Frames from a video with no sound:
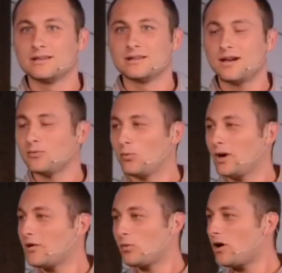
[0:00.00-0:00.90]
God,
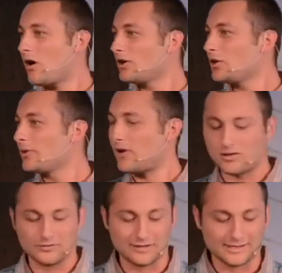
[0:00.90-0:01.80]
where, where are you in all
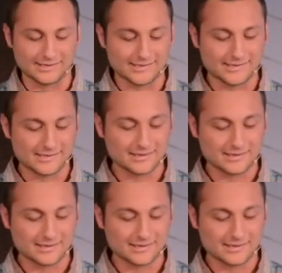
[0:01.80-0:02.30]
of this?